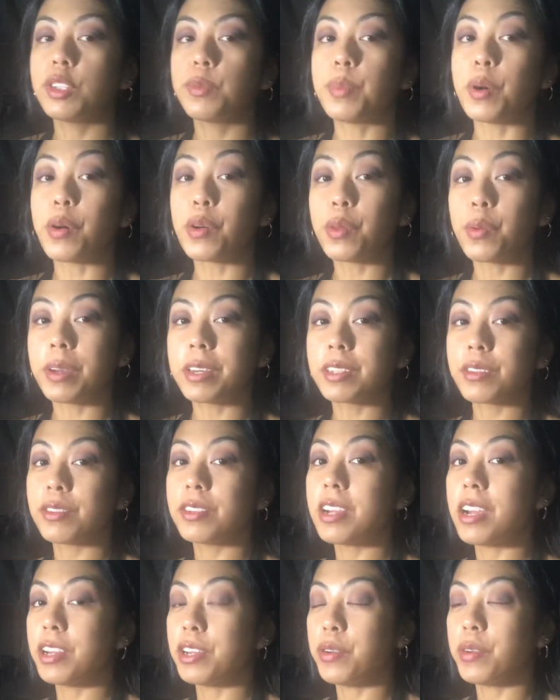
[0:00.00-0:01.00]
both wings are
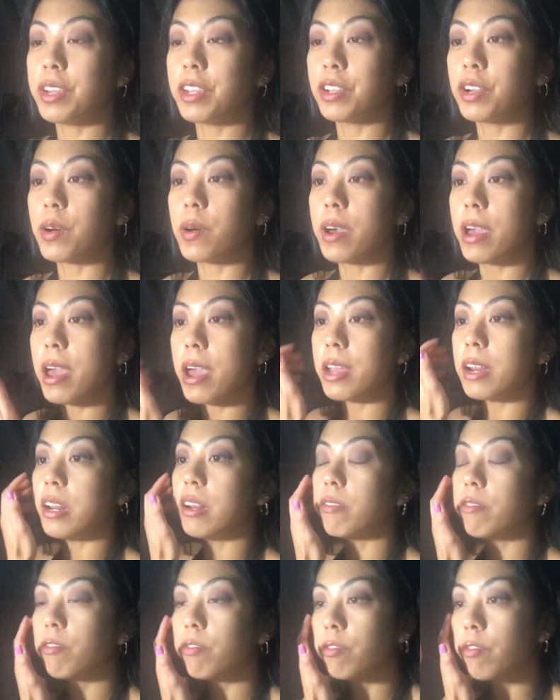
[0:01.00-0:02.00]
done, you can go ahead
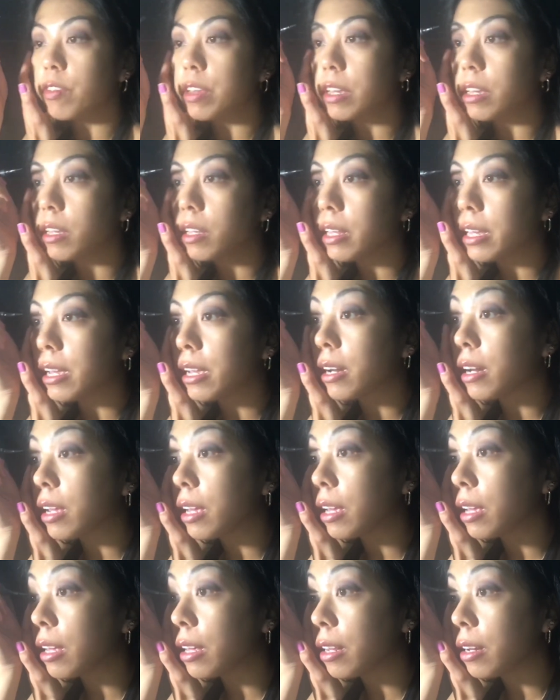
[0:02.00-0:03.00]
and fill it
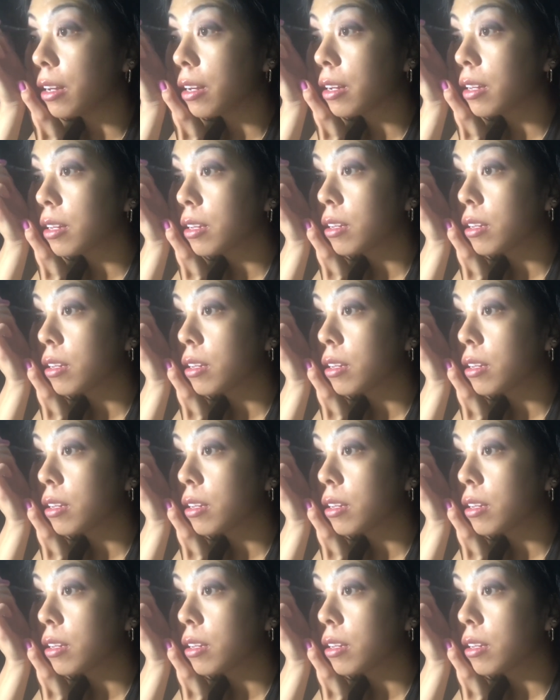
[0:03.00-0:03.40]
in.